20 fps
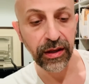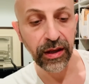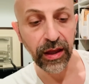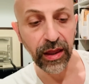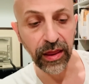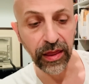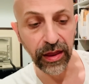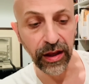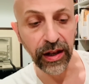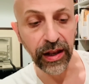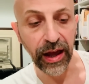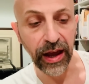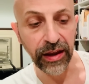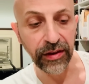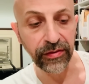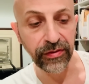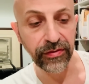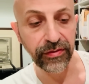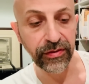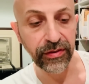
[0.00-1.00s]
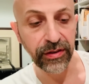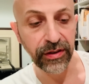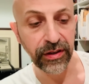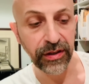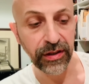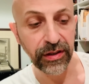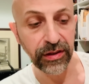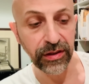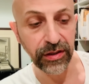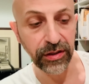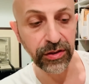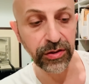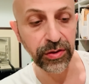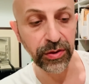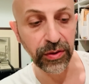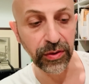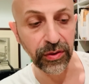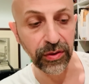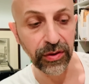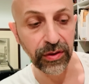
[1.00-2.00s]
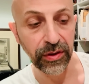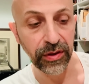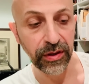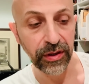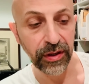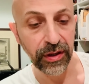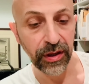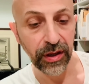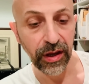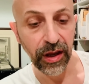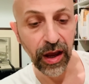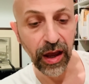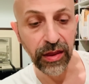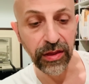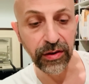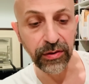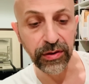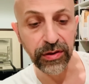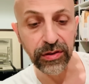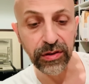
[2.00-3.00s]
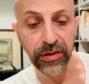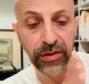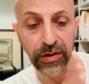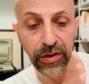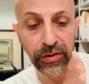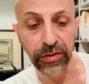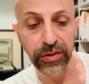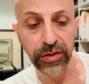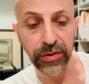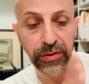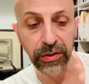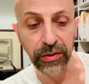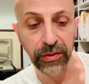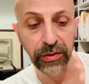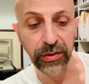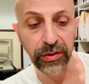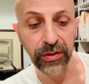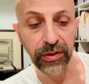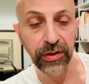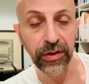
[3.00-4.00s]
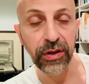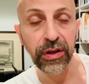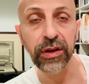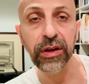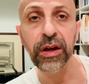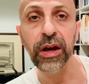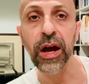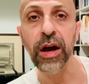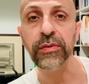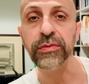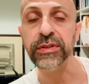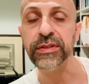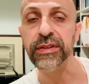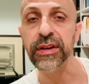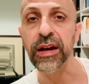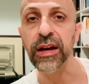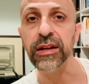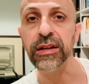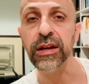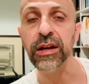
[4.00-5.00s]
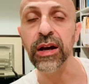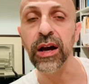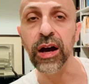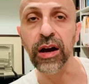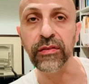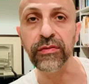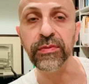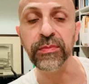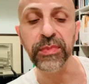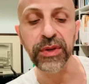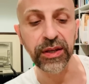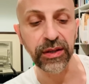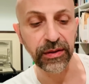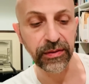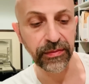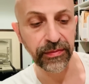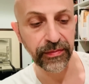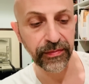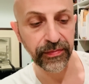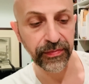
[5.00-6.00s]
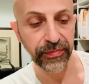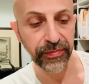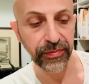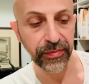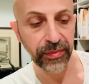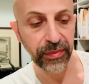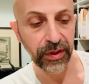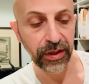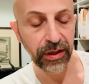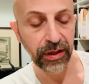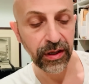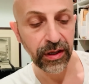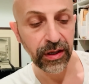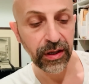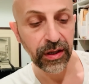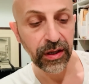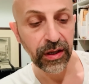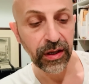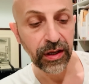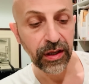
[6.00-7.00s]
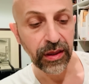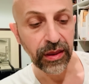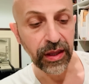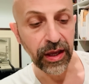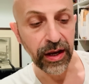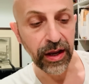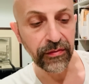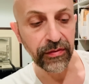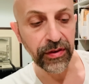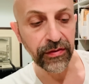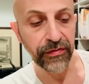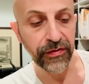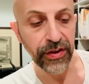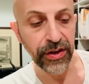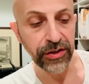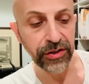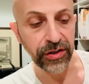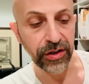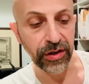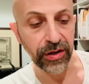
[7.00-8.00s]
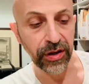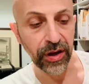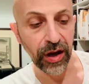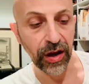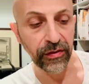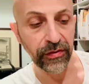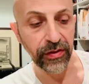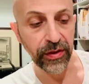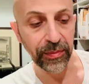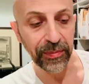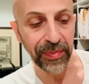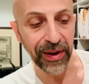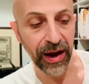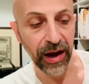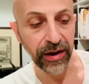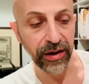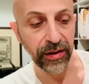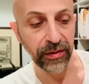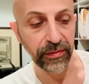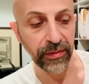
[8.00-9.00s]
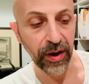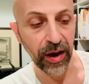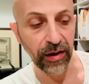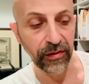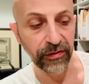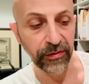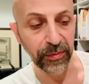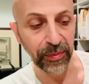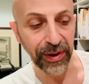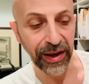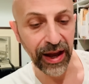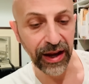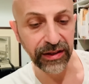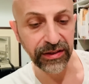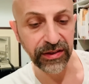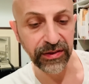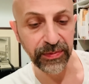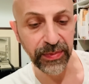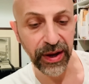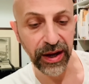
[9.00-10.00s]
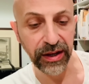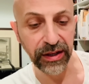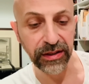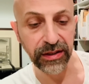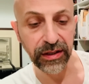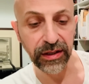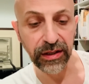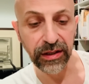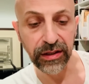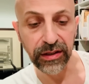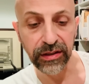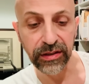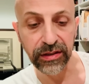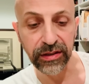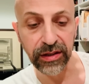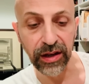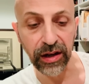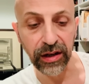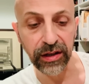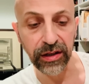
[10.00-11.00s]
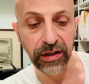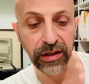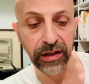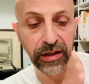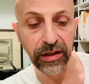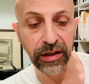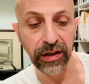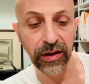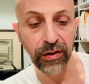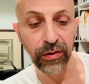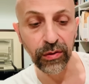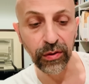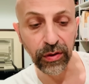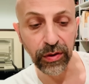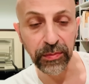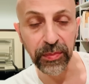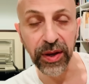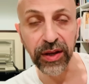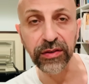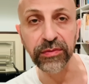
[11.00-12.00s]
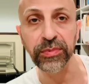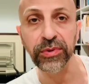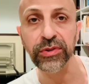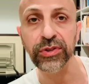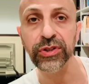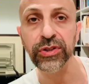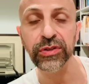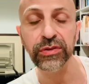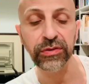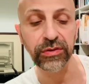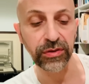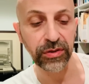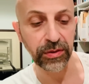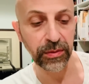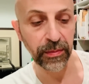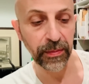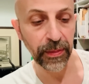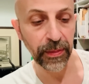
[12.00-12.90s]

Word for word: the life, the truth, and there is no truth outside of me. Then I have a vision of the bottom of black spiked soccer or baseball shoes.